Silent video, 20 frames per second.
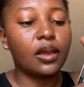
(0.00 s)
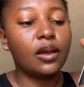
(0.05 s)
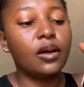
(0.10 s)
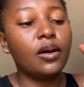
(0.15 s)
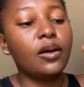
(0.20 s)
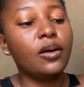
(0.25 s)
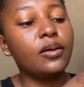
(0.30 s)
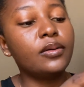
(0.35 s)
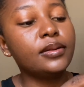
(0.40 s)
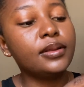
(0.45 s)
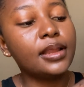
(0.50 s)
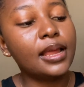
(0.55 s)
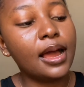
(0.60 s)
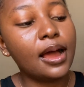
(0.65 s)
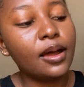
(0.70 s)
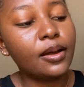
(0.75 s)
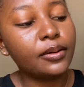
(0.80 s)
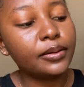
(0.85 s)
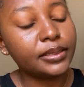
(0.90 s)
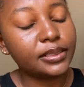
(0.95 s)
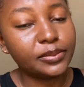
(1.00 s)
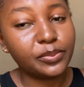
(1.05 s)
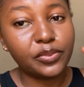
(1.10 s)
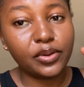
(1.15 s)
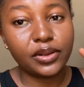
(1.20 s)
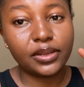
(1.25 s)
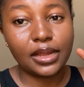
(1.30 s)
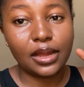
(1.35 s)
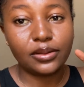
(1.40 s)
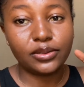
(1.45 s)
Oh, now it
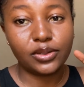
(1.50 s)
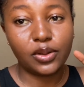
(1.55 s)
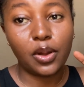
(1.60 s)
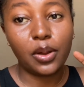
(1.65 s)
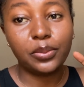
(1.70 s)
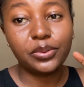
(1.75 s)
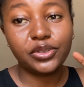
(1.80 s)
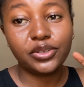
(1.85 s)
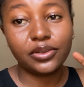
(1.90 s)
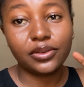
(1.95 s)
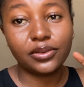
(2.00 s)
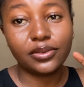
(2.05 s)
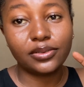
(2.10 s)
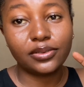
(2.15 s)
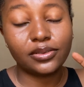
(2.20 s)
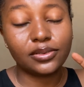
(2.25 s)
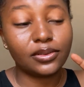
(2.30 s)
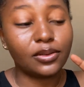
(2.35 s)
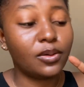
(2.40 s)
brought out the options.